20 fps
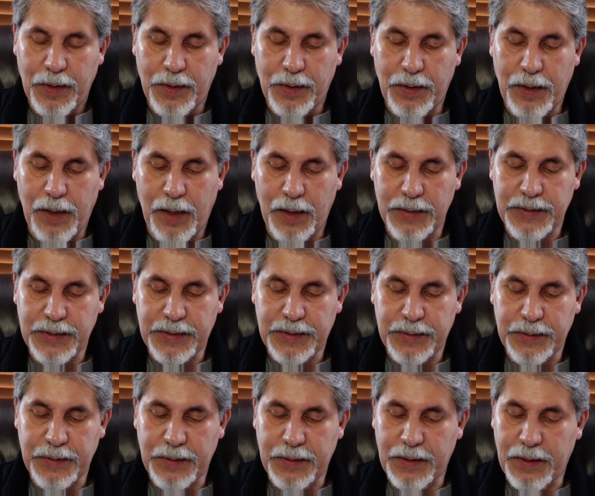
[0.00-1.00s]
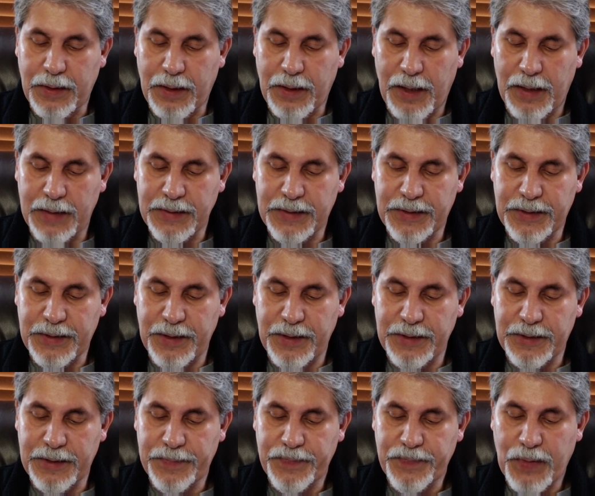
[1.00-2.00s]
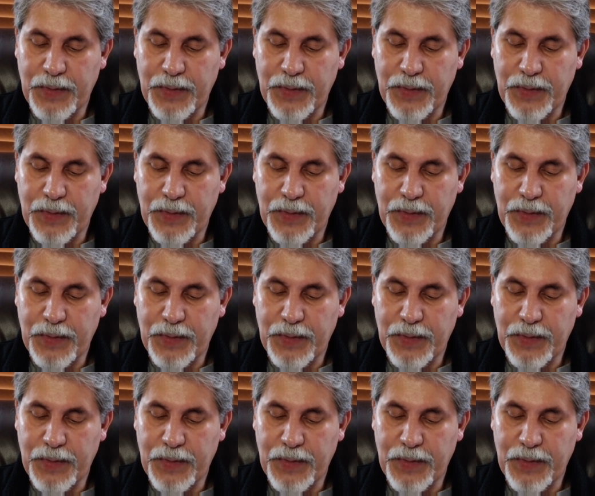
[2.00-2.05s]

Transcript: consistent